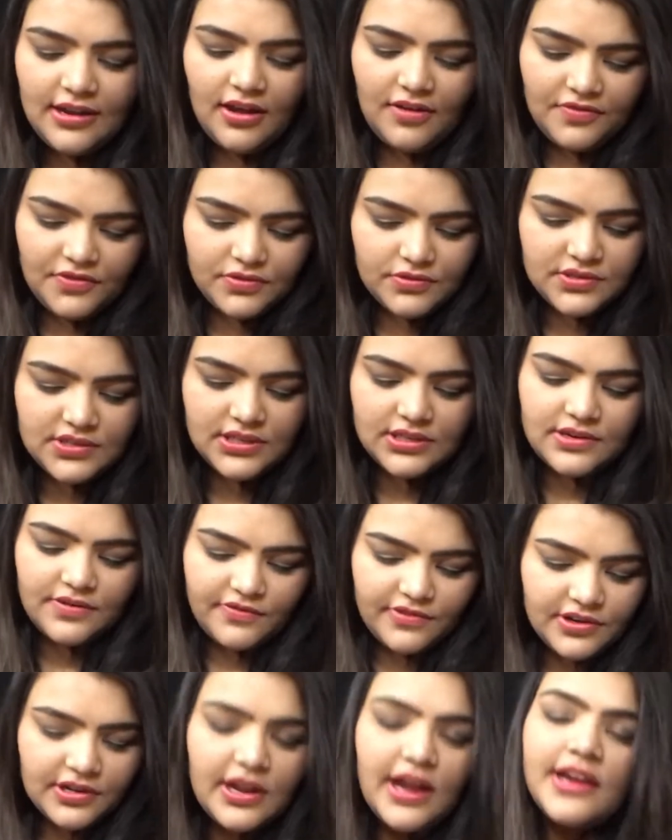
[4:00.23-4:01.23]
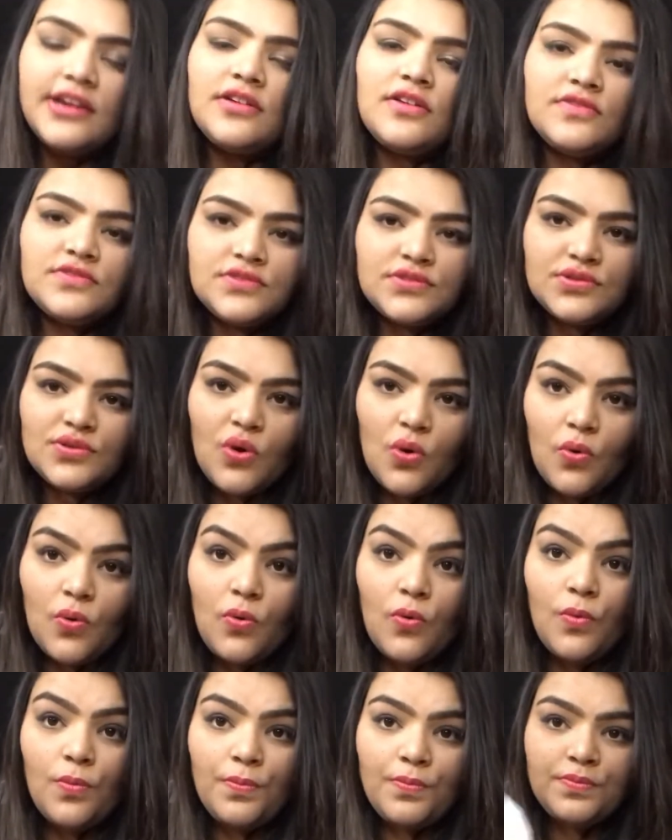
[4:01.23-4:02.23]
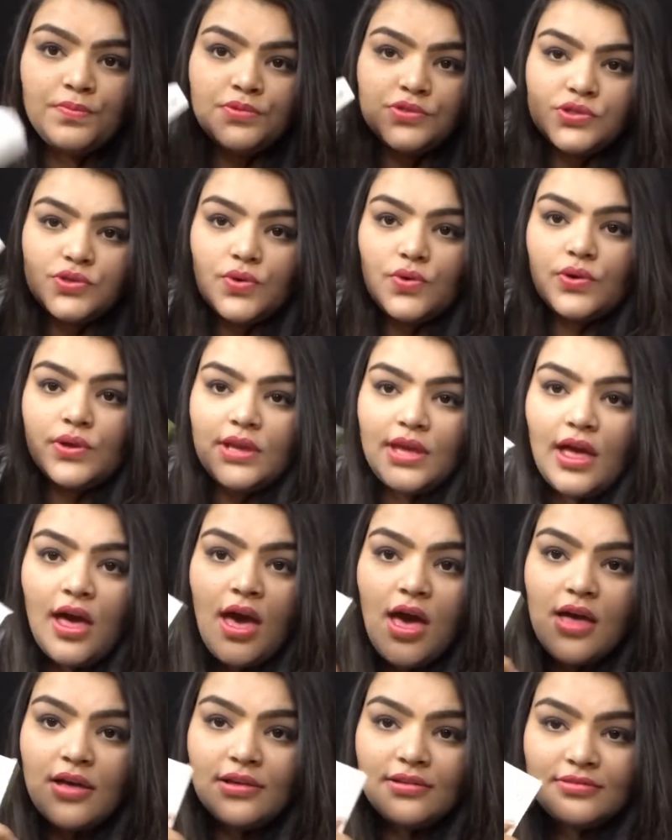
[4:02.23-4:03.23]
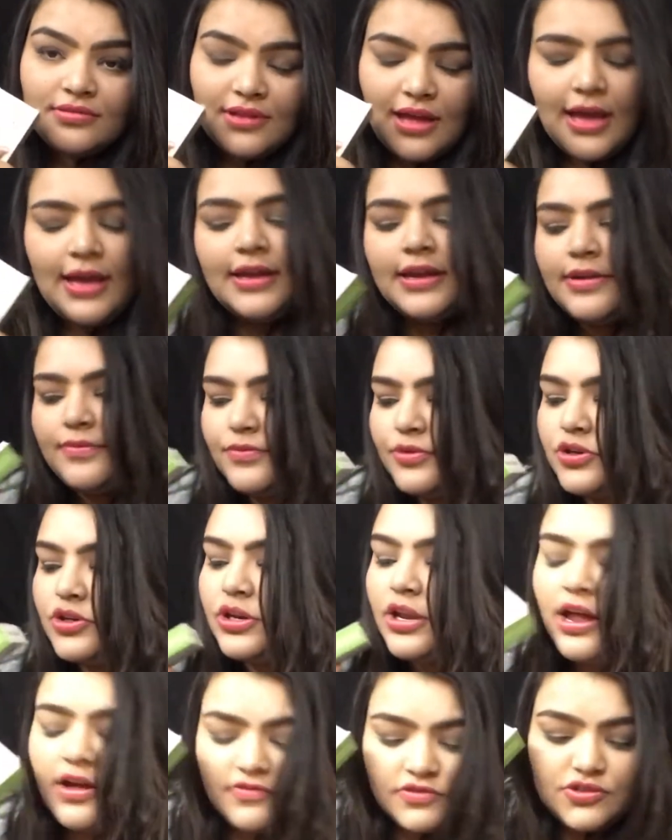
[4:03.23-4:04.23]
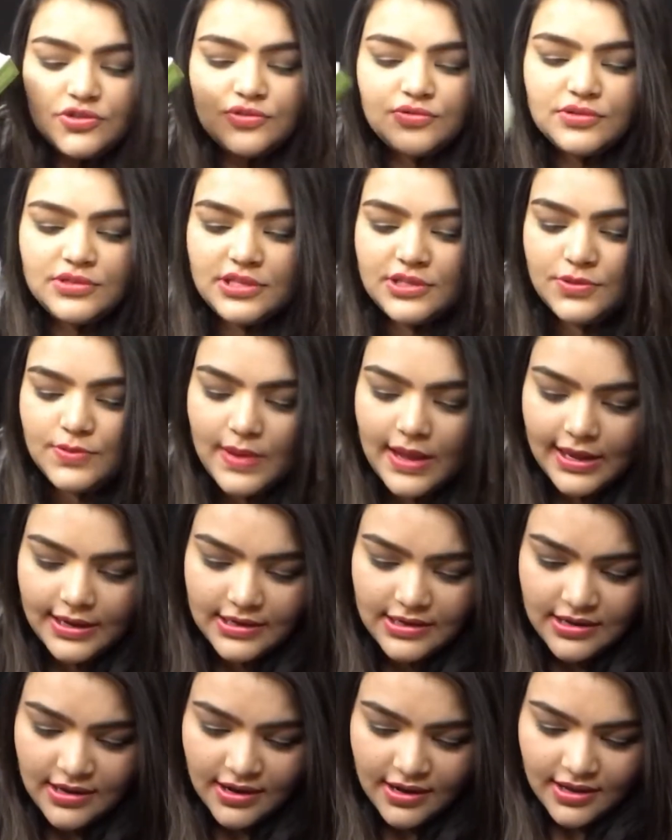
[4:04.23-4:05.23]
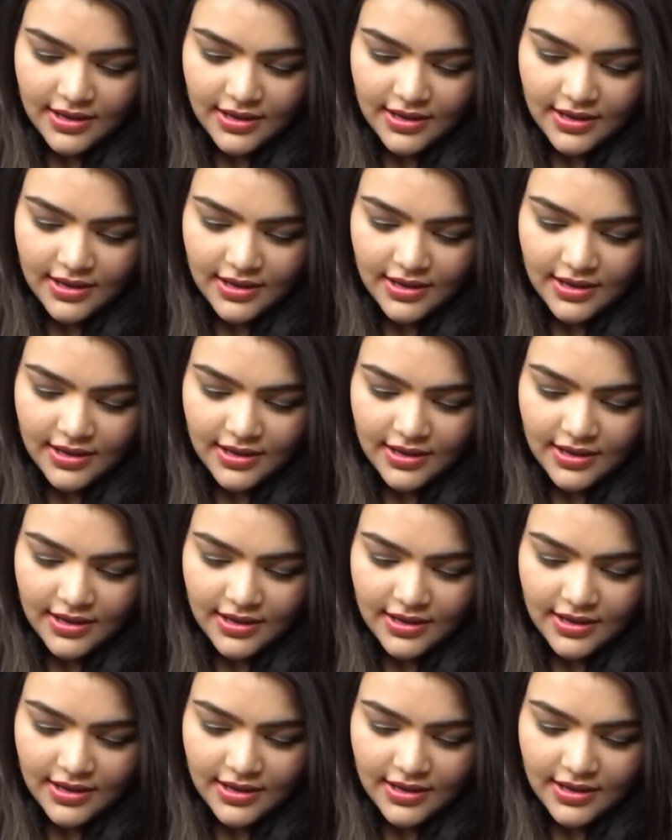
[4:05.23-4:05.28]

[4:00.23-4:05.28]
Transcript: love using different kind of soap. So yeah, I would love to use this one.